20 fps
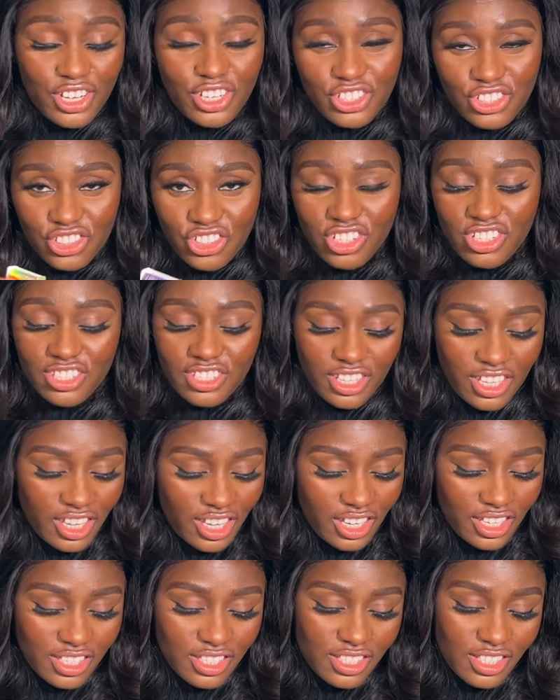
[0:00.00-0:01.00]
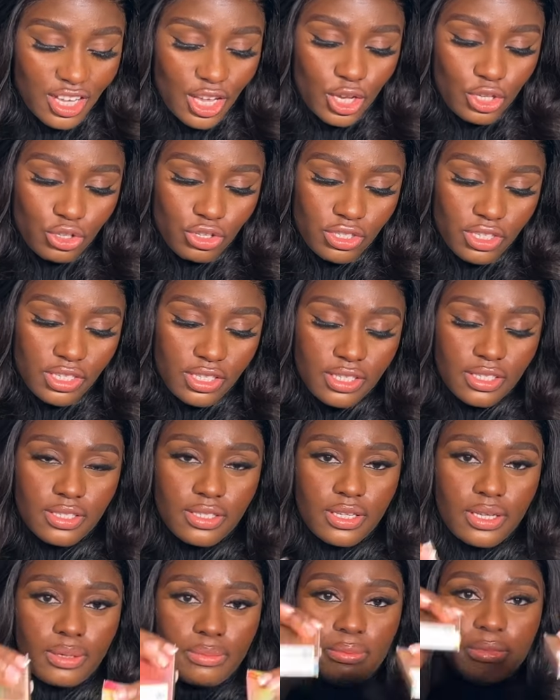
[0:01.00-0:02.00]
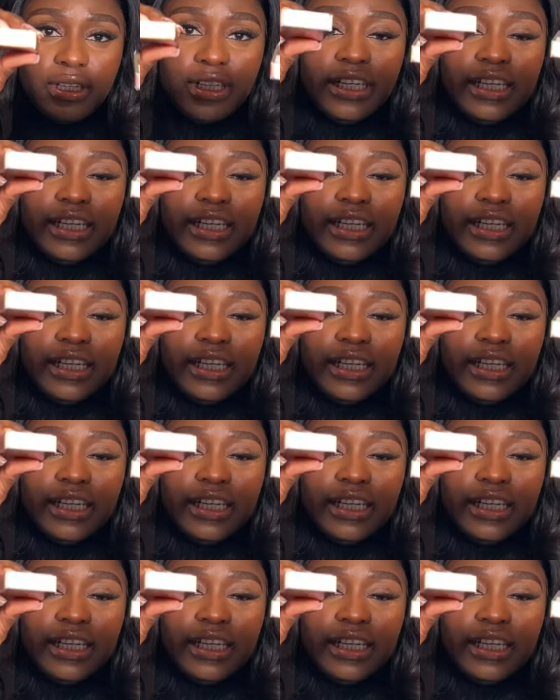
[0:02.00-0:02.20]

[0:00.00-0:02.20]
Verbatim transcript: just in case so this is a um,